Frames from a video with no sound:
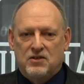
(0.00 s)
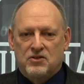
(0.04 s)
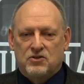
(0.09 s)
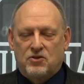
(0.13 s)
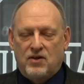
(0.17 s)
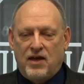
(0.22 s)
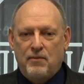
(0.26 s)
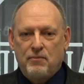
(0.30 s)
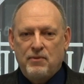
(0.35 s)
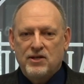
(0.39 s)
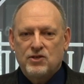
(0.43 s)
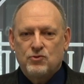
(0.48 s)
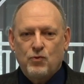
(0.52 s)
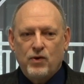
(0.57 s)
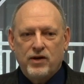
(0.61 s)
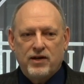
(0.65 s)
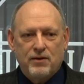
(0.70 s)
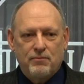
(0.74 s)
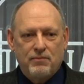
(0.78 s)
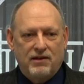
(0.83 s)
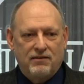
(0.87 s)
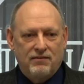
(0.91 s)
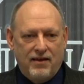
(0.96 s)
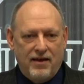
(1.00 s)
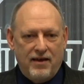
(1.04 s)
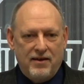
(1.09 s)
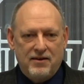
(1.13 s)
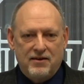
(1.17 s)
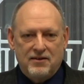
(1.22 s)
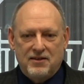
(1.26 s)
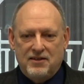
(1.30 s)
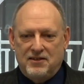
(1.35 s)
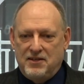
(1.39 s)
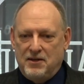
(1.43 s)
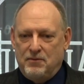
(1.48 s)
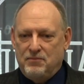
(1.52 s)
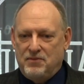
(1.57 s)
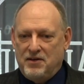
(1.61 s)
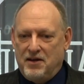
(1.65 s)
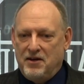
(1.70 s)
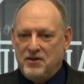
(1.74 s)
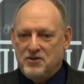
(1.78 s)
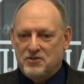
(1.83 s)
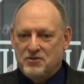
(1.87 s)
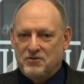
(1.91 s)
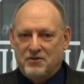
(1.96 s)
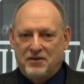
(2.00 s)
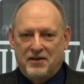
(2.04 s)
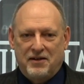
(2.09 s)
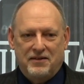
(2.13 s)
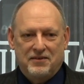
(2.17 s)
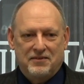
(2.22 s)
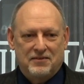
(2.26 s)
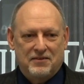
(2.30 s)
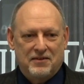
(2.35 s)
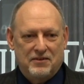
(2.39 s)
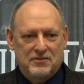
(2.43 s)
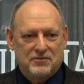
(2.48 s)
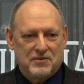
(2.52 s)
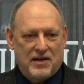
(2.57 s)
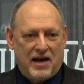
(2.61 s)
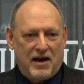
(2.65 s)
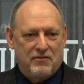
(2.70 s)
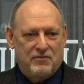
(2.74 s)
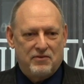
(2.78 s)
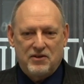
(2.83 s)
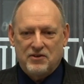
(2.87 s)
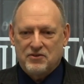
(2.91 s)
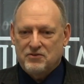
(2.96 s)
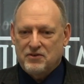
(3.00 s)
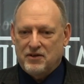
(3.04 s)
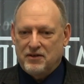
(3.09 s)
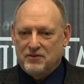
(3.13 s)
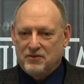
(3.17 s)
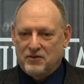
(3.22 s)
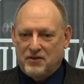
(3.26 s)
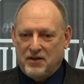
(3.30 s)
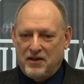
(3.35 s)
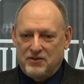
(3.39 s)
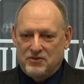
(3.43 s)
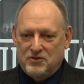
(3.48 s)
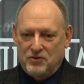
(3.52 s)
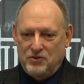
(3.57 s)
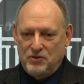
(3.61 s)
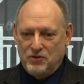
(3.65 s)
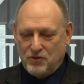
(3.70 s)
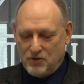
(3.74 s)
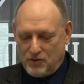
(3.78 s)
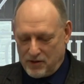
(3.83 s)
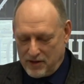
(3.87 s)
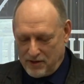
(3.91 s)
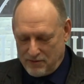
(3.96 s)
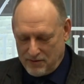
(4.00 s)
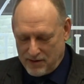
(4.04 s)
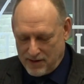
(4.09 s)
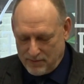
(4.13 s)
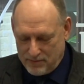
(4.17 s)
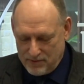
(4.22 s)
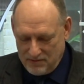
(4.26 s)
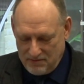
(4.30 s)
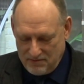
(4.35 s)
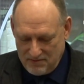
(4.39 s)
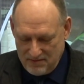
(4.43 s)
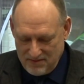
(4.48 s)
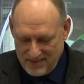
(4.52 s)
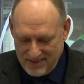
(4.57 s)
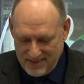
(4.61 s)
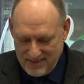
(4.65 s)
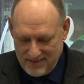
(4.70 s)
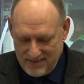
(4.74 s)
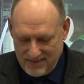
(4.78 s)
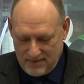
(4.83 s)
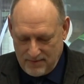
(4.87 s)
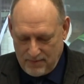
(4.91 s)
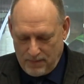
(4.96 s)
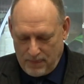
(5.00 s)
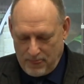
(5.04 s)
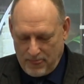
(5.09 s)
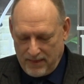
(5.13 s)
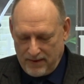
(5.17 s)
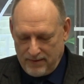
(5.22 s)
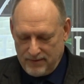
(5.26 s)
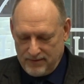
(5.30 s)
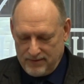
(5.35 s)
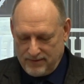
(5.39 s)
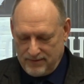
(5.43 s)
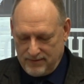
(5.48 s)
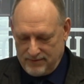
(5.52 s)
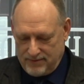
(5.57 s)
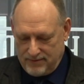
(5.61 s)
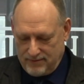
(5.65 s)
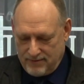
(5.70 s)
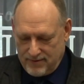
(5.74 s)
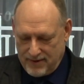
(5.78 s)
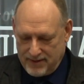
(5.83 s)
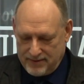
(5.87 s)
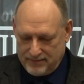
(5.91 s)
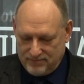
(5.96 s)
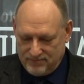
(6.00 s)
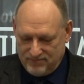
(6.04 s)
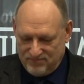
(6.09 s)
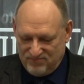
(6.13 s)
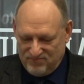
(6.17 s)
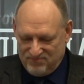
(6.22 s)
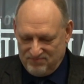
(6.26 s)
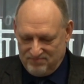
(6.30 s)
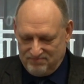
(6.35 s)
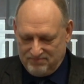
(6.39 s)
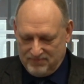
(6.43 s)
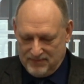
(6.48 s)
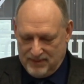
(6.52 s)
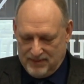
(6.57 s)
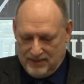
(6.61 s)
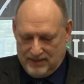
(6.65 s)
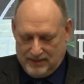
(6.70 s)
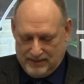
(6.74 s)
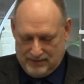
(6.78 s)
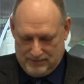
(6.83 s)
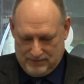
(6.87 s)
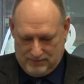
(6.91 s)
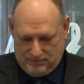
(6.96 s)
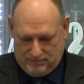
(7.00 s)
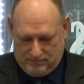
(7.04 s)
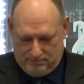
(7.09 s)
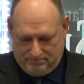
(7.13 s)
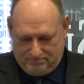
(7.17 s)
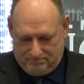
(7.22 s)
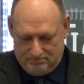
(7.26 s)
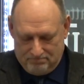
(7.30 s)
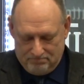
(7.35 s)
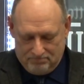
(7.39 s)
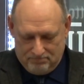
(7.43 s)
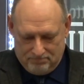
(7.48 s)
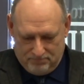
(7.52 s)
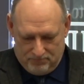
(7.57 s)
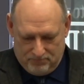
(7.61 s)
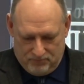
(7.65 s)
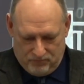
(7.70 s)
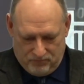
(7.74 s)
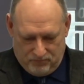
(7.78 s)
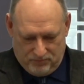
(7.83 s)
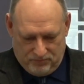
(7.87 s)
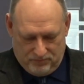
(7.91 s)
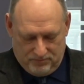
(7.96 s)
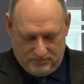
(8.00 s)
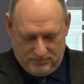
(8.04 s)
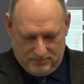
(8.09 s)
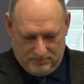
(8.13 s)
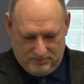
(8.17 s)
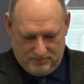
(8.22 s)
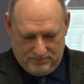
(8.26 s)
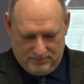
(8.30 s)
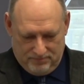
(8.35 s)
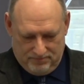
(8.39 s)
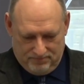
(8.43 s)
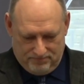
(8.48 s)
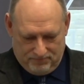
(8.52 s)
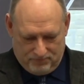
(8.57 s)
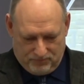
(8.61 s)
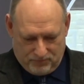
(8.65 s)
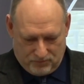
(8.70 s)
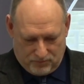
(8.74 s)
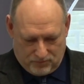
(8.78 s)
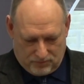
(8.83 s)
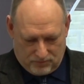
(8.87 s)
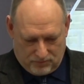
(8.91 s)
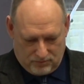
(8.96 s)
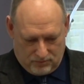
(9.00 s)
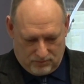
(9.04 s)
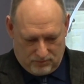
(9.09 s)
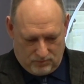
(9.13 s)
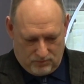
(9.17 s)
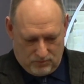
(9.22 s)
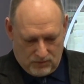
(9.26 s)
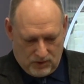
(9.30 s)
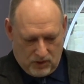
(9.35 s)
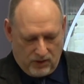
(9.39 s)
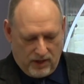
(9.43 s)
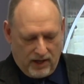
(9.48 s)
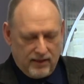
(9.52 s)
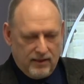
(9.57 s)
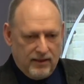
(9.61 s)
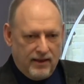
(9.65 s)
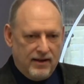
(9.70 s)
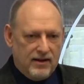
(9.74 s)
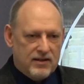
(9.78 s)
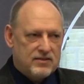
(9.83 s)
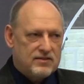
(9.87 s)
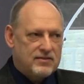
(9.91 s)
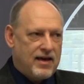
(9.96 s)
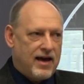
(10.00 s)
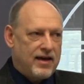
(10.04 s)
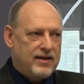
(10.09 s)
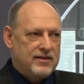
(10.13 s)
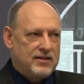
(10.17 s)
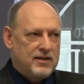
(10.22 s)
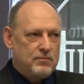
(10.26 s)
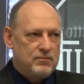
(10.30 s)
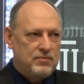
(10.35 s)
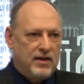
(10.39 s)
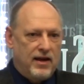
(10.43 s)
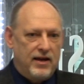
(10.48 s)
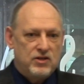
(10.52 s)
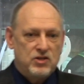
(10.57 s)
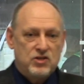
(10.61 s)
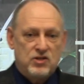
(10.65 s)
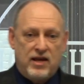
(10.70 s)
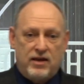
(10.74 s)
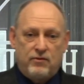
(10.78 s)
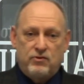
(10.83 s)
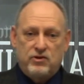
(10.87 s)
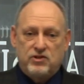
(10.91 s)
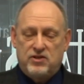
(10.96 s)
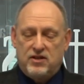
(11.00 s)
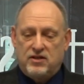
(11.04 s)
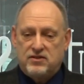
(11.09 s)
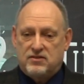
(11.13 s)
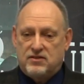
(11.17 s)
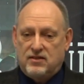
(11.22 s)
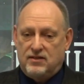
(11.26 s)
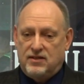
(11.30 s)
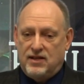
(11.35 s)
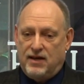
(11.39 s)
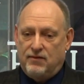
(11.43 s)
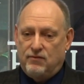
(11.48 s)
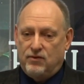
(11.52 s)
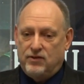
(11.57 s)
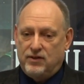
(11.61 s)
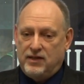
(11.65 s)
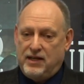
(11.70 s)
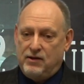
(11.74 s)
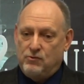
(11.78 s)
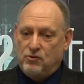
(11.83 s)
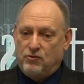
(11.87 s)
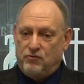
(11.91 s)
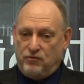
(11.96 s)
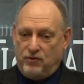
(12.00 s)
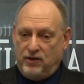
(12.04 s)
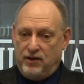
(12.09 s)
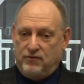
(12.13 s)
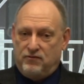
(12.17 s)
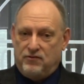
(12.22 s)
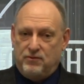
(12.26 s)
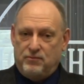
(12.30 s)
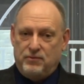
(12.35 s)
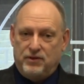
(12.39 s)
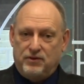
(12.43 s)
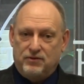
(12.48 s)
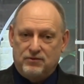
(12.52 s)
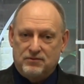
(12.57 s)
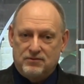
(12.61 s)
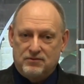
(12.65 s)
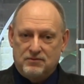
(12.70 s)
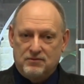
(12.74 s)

So that means we can be led into temptation, right? That's obvious, right? Okay, so you go ahead, Robin. Right. Submit yourselves therefore to God, resist the devil, and he will flee from you. Okay, lead us not in temptation, and resist the devil, and he will flee from you.